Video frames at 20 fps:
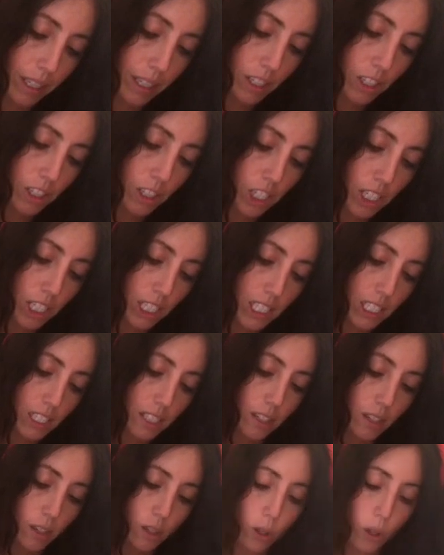
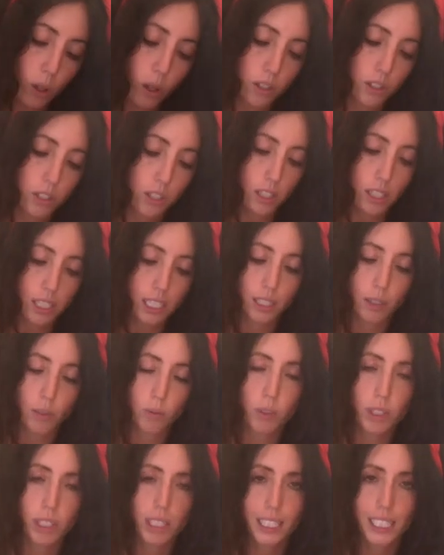just not in a
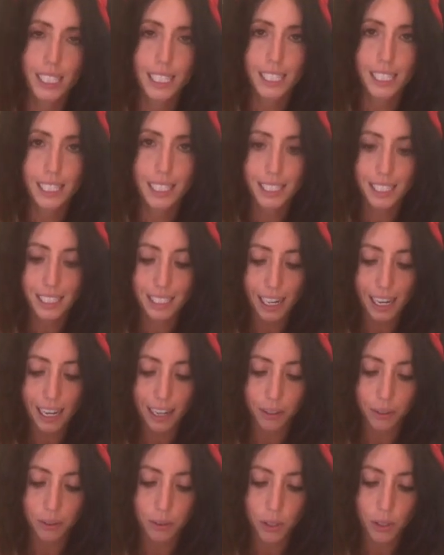realistic
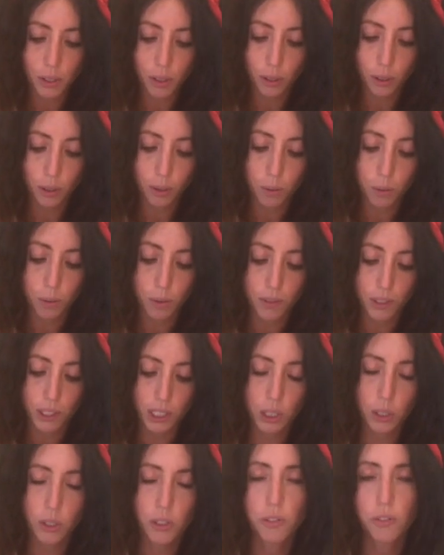style. So it was very
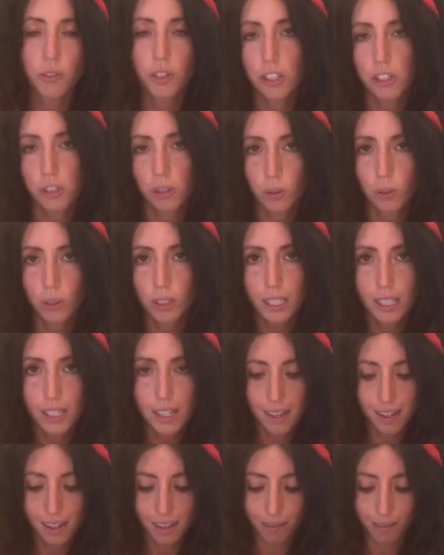controversial
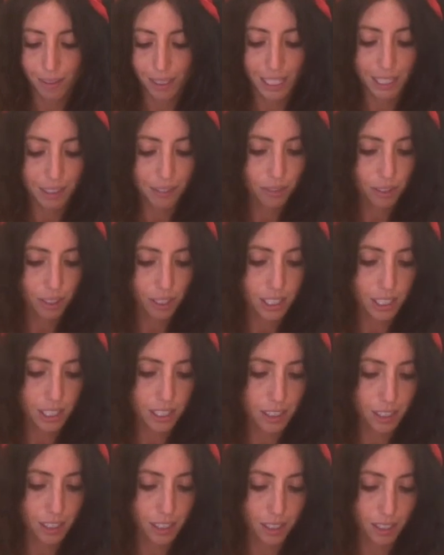when he first
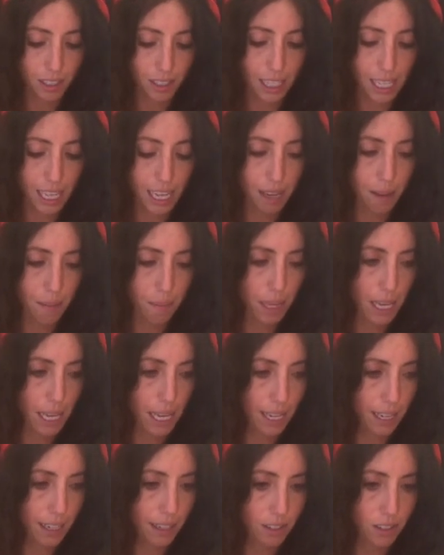came
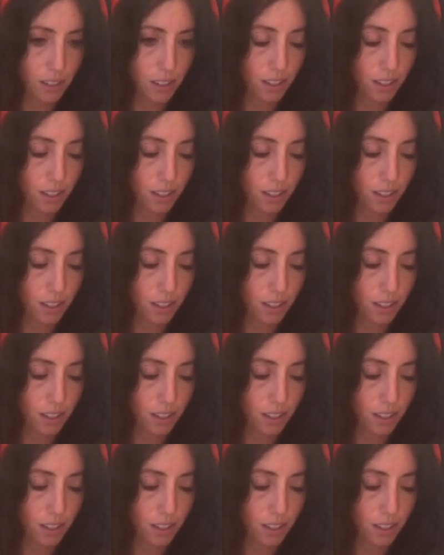out.